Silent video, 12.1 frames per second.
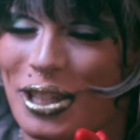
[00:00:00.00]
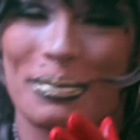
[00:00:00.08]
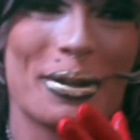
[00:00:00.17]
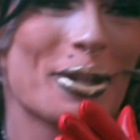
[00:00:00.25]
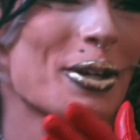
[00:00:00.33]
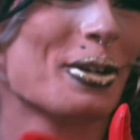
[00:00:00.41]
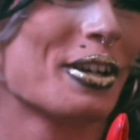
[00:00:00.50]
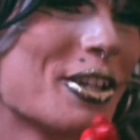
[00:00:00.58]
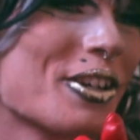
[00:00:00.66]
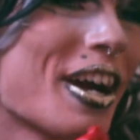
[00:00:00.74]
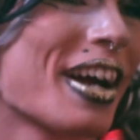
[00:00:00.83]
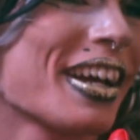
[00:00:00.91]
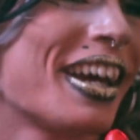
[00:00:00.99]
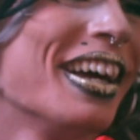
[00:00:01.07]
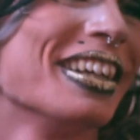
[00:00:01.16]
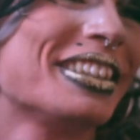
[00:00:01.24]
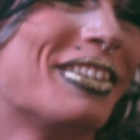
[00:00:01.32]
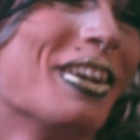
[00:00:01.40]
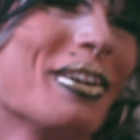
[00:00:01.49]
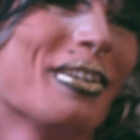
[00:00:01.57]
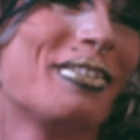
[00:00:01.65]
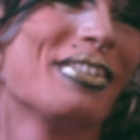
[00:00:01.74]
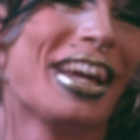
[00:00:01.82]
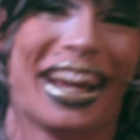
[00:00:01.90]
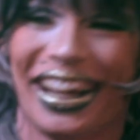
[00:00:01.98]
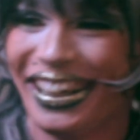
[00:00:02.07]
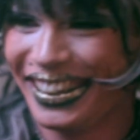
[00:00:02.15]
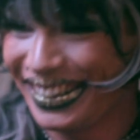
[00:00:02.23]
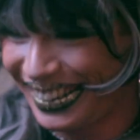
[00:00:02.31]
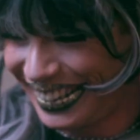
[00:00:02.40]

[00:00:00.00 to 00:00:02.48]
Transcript: you. Because the human